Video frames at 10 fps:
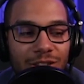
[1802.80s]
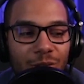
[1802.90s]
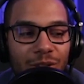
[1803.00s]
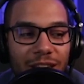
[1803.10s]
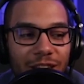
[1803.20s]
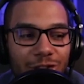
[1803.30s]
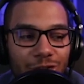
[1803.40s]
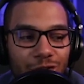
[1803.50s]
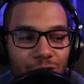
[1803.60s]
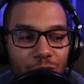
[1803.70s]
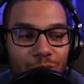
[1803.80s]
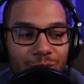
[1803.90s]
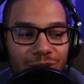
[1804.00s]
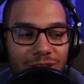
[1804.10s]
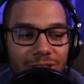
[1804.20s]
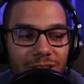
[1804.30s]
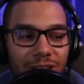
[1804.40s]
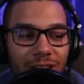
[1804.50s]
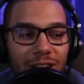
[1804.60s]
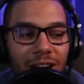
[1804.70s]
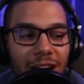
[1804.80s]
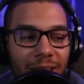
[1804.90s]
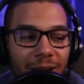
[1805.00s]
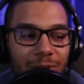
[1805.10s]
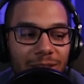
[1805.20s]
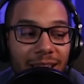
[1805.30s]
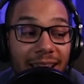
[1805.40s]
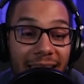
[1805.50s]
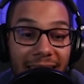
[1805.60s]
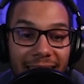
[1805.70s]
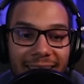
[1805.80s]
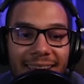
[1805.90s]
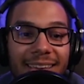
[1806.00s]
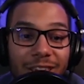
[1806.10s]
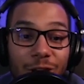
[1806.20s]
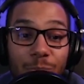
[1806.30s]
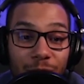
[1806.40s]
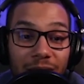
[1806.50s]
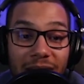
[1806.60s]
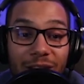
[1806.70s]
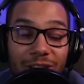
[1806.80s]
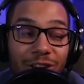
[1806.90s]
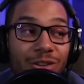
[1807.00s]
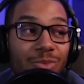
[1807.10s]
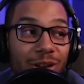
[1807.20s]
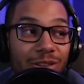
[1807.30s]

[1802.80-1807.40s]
so that it shows Hollywood, like, hey, you put out your